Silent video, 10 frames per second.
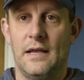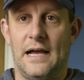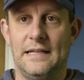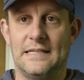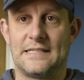
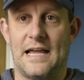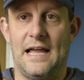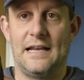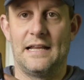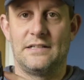on this
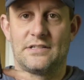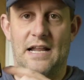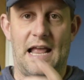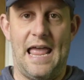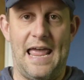side and just
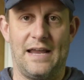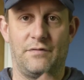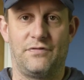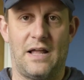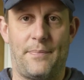kind of hang
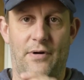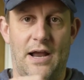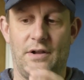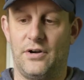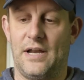and flop
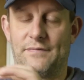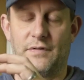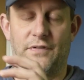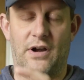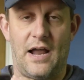around, or you'd have
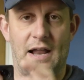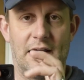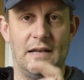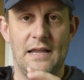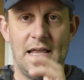to figure out
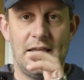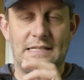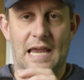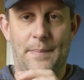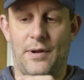how to
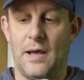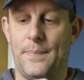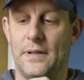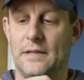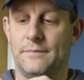tape it
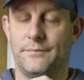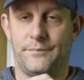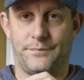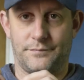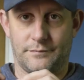up, and
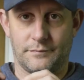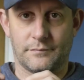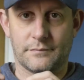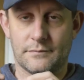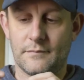
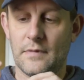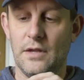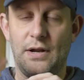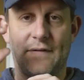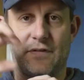
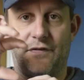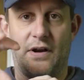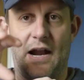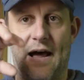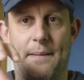you'd have to
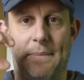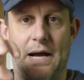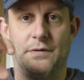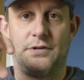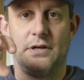figure out how to
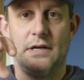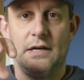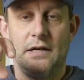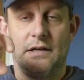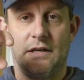mount
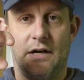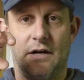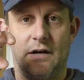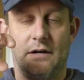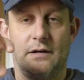
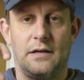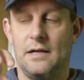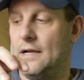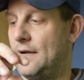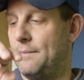your
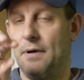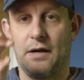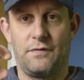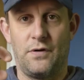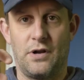uh,
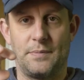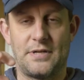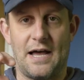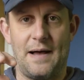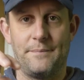microphone up
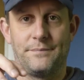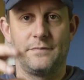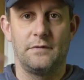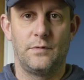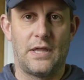top
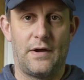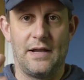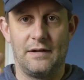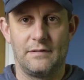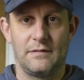without
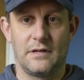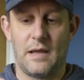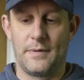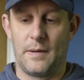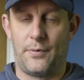it
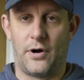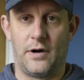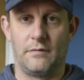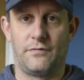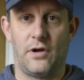coming
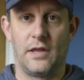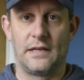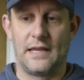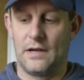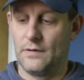apart and
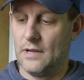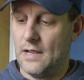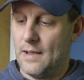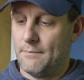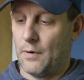falling down.
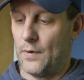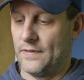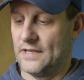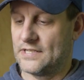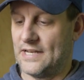But
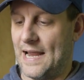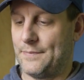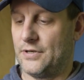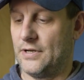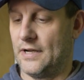what this
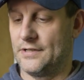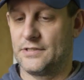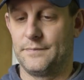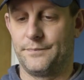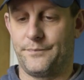adapter does